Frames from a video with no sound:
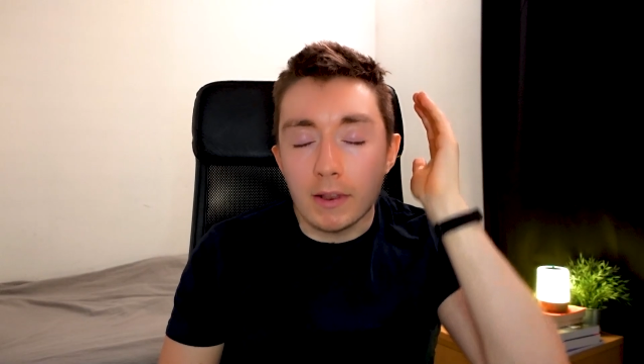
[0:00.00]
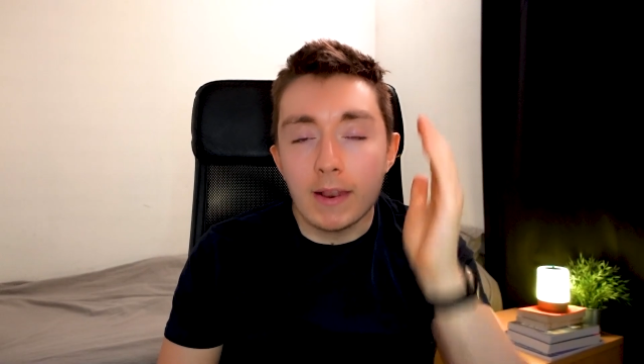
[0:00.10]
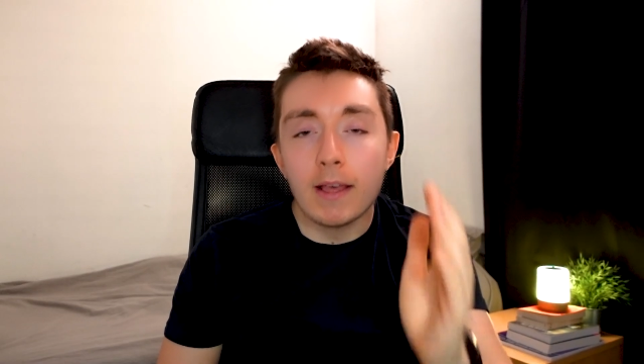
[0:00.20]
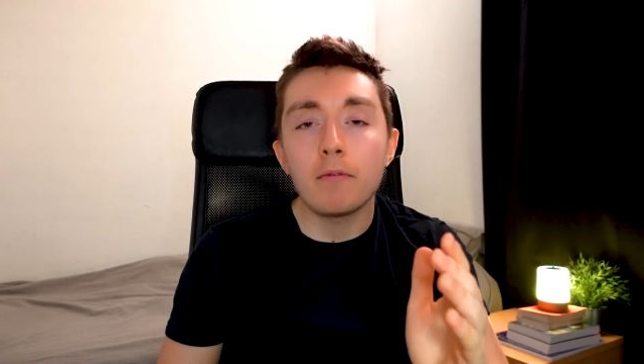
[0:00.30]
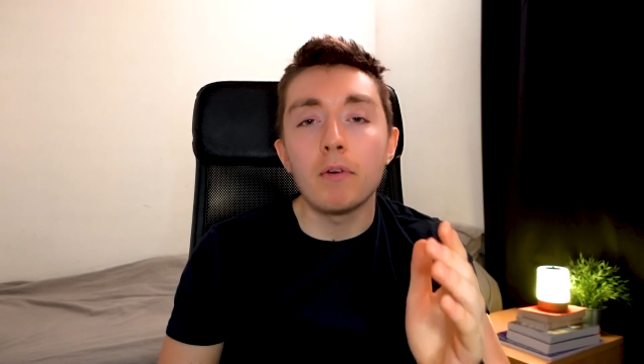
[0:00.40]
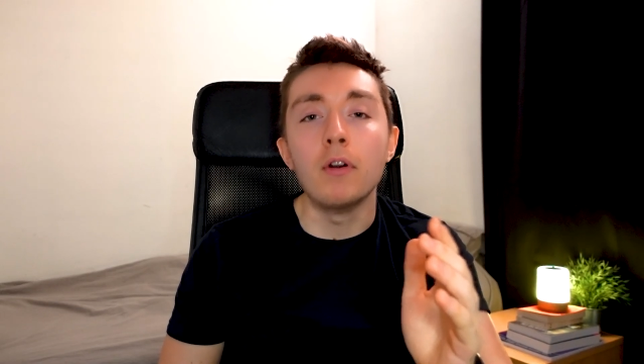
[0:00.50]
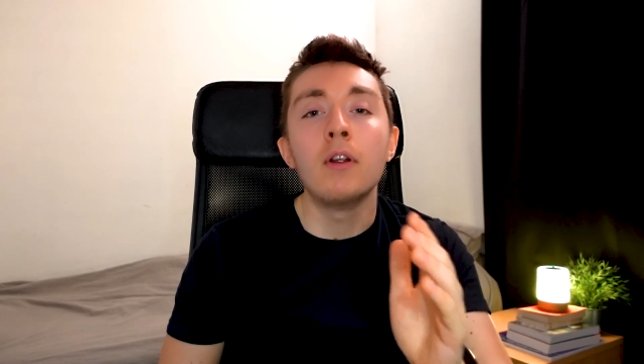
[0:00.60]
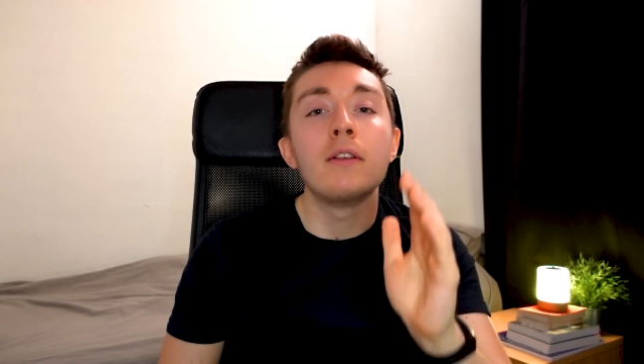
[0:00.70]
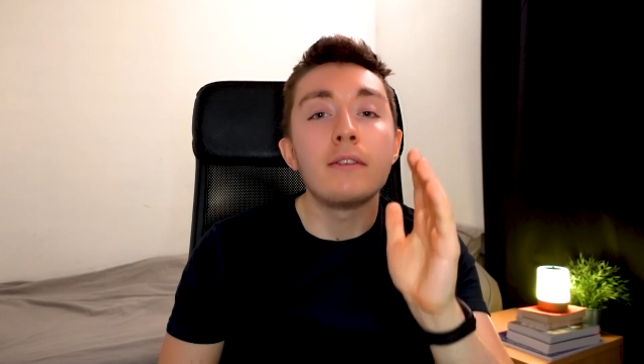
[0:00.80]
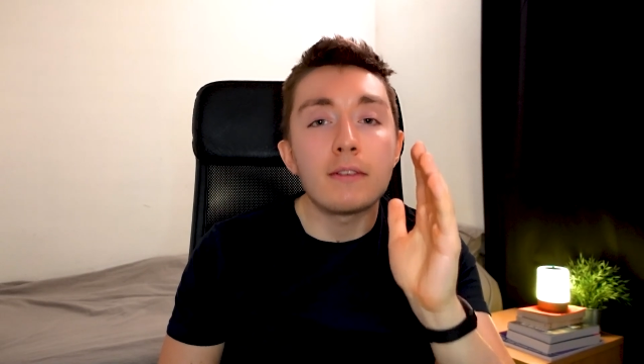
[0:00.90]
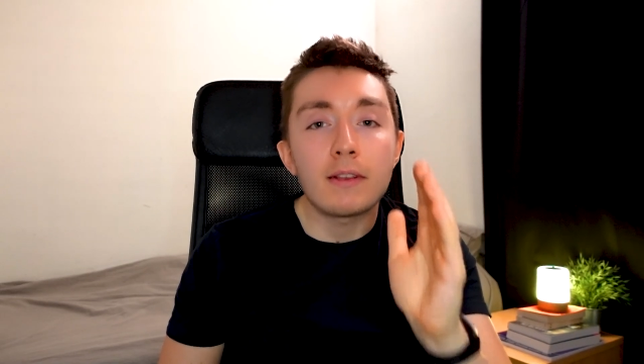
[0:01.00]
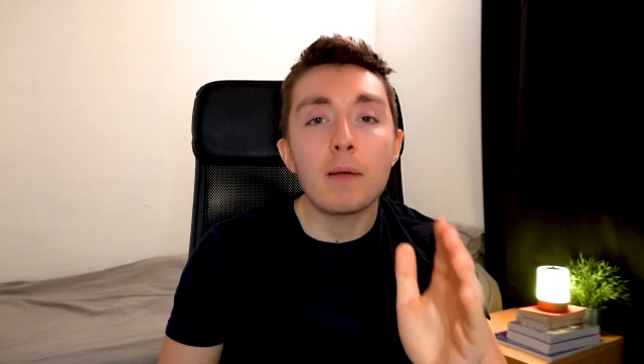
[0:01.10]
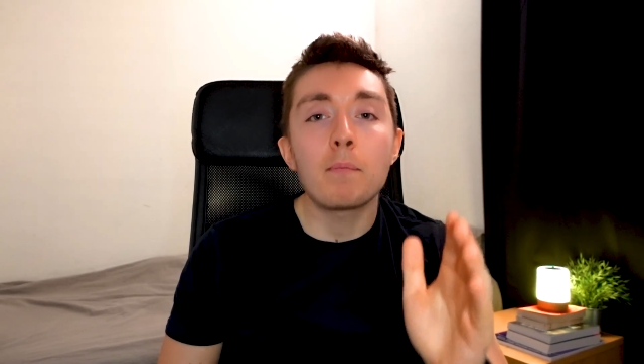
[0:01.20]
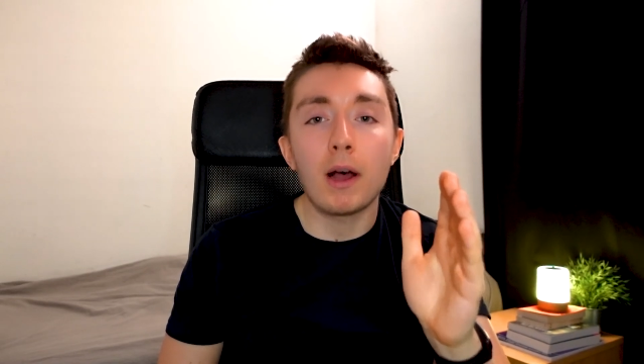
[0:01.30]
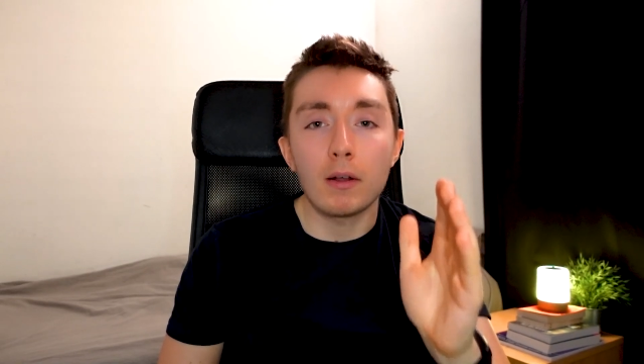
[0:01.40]
never
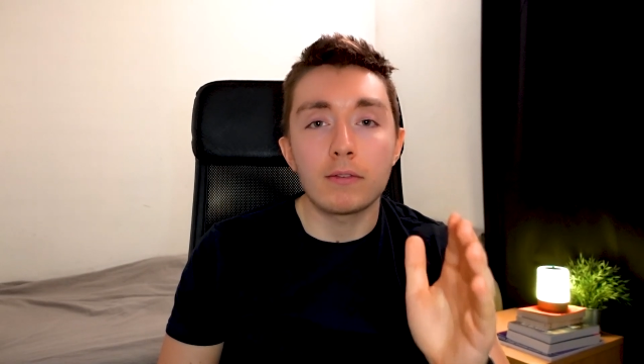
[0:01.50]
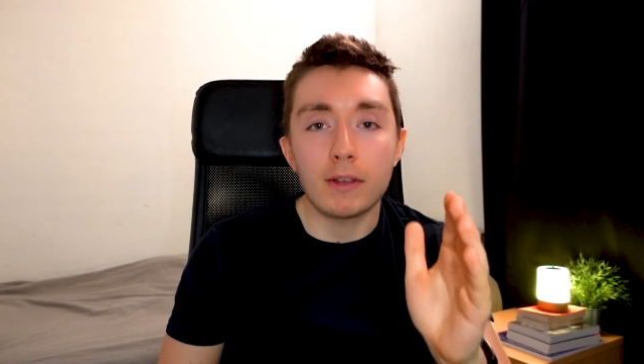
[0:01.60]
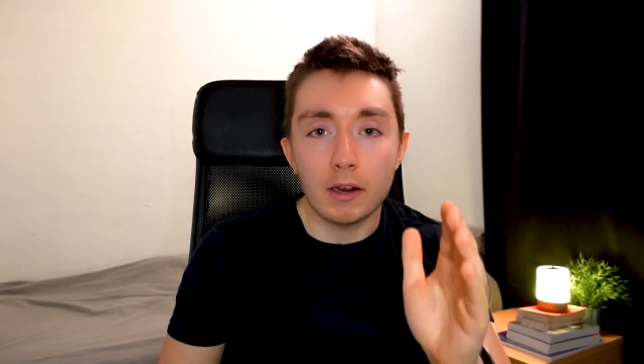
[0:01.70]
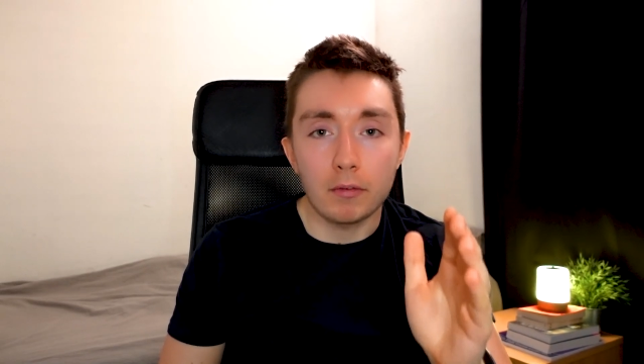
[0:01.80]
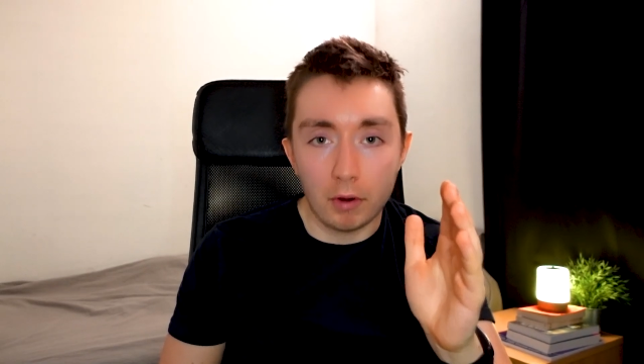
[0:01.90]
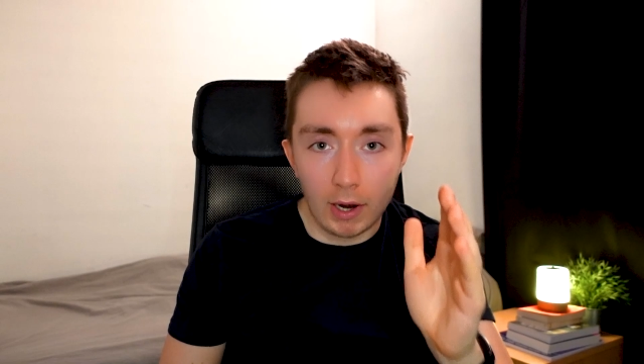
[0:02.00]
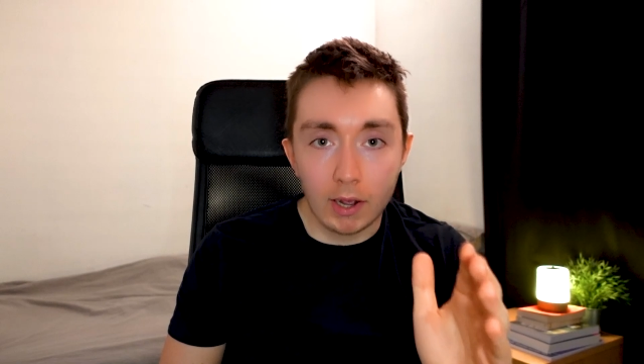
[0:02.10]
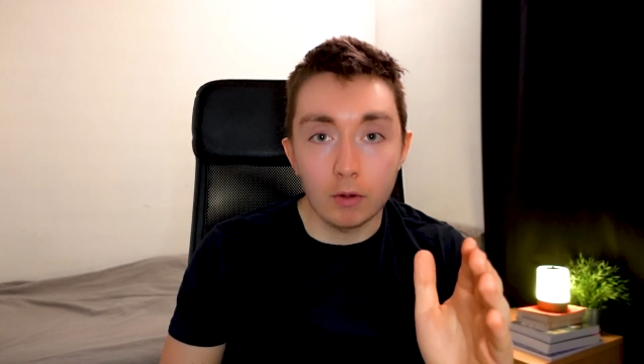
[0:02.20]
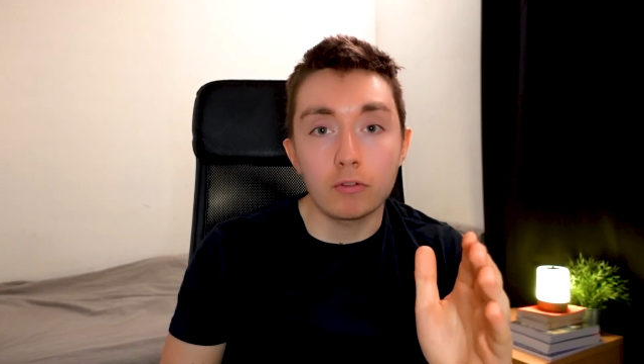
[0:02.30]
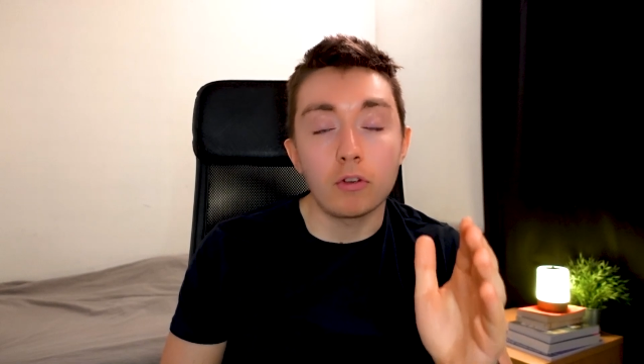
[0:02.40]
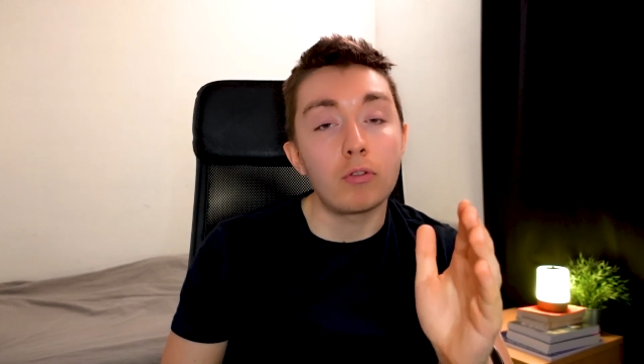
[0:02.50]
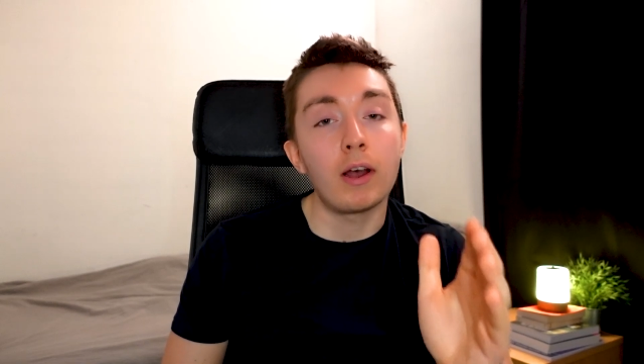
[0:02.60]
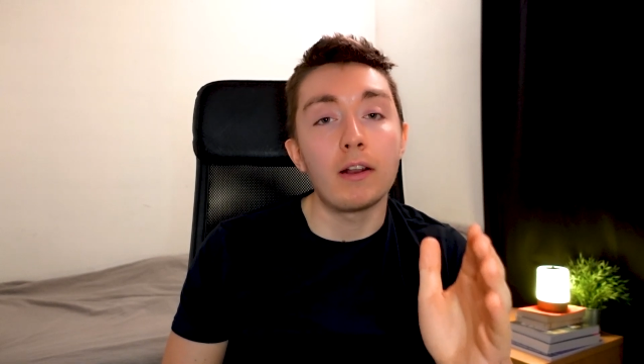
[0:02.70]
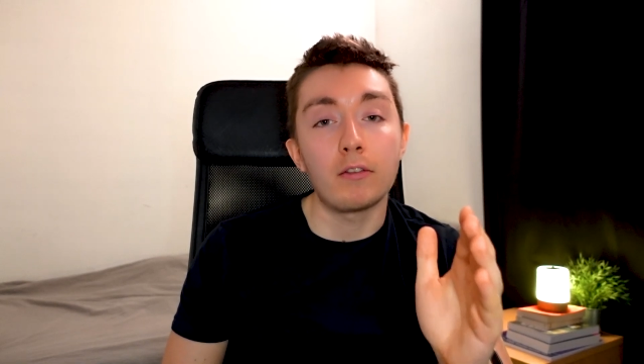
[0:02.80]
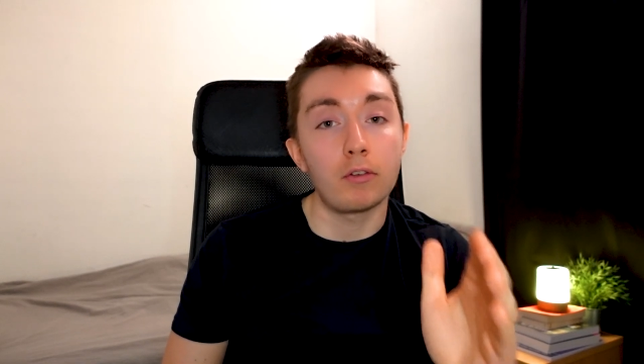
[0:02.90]
step outside of your house to
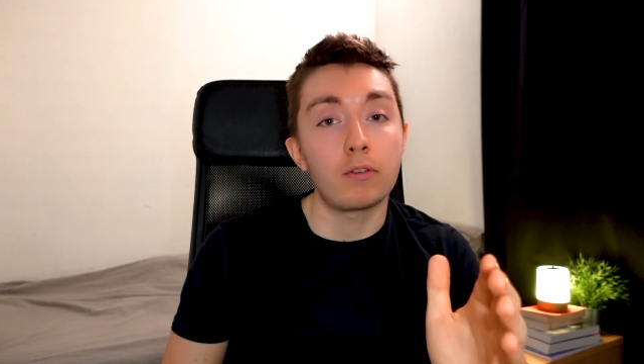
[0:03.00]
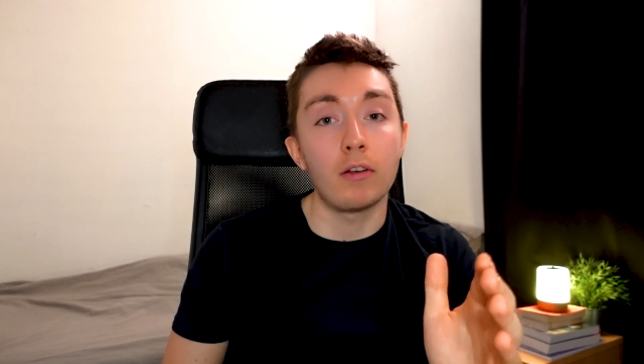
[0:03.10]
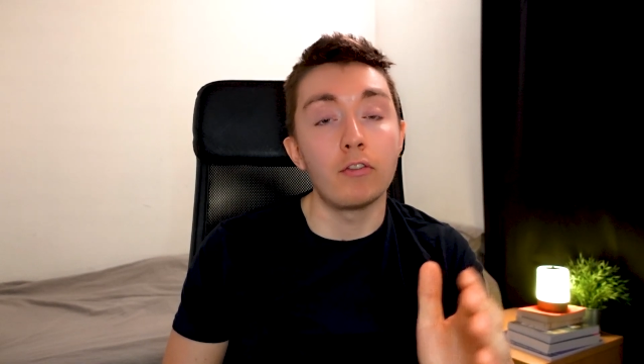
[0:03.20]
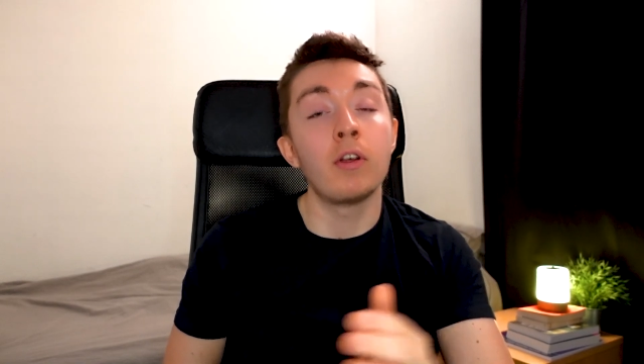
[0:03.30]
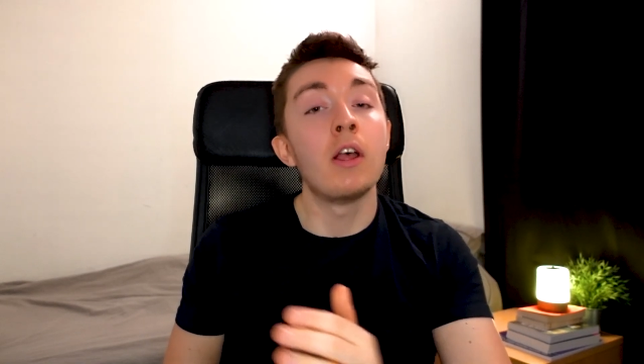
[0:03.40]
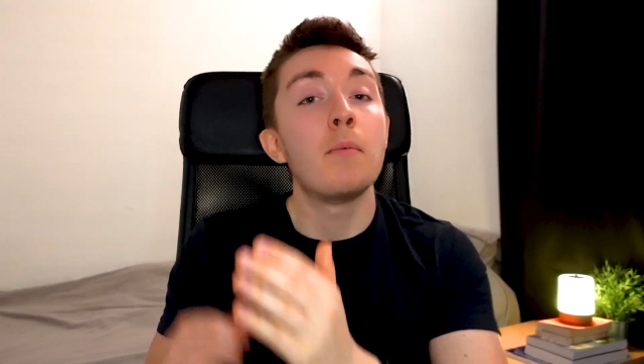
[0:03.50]
try this yourself,